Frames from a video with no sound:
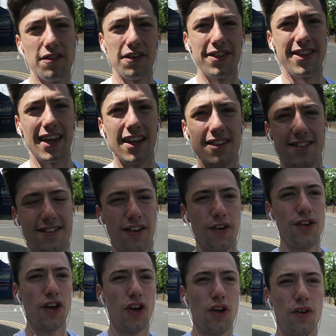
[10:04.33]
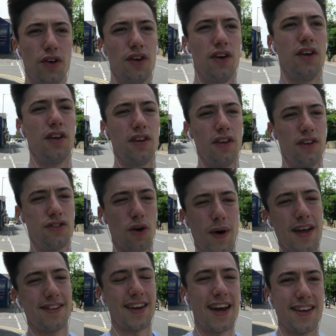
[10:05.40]
other things to do. There's
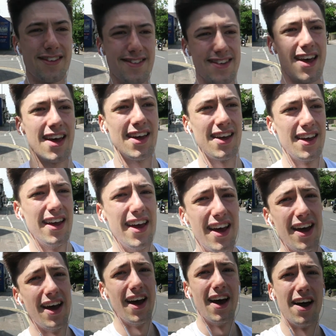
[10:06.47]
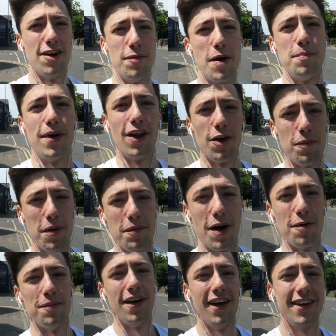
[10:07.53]
always an answer. I remember, like my
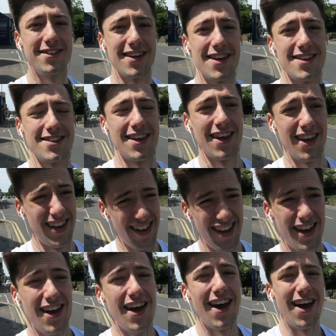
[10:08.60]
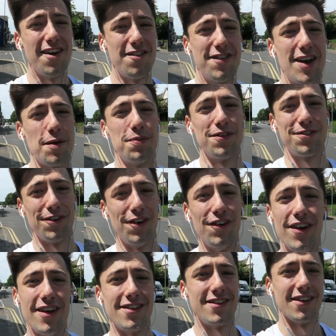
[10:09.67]
mom says, everything happens for a
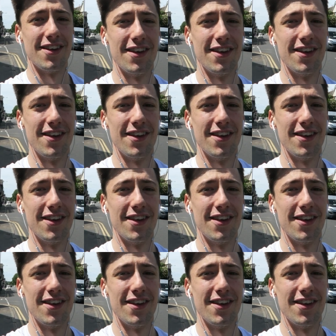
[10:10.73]
reason.